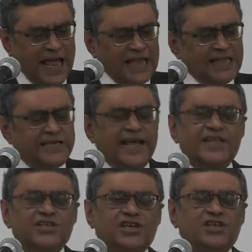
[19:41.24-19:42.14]
and the
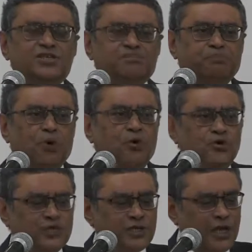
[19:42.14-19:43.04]
dangers
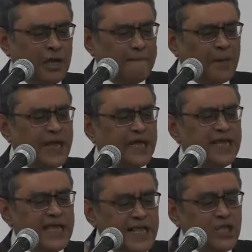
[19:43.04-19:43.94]
posed by
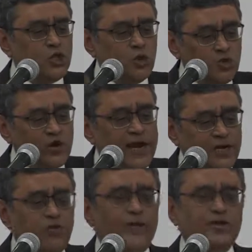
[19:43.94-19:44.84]
Hindu
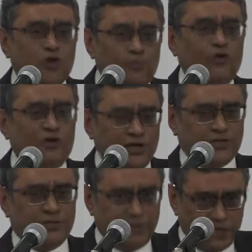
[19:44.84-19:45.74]
right-wing
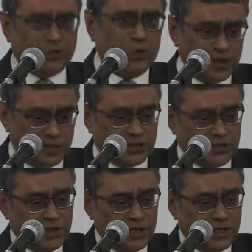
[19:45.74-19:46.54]
communalism, his words,